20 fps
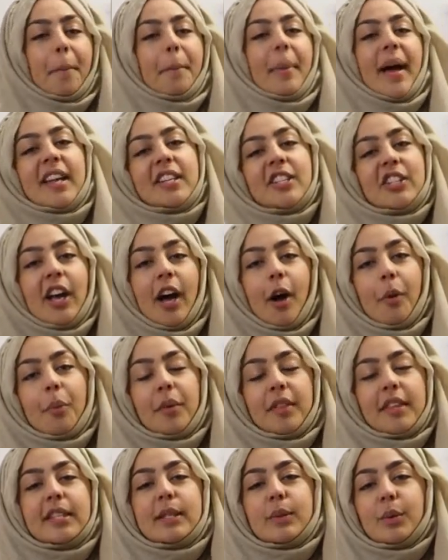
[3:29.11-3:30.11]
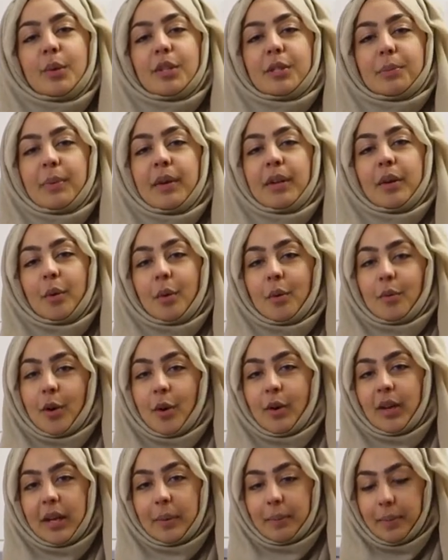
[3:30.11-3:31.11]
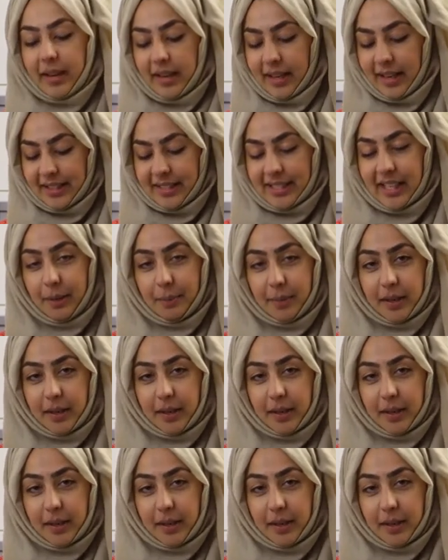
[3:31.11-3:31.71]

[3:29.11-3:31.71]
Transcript: bash it up with a saucepan or a rolling pin until it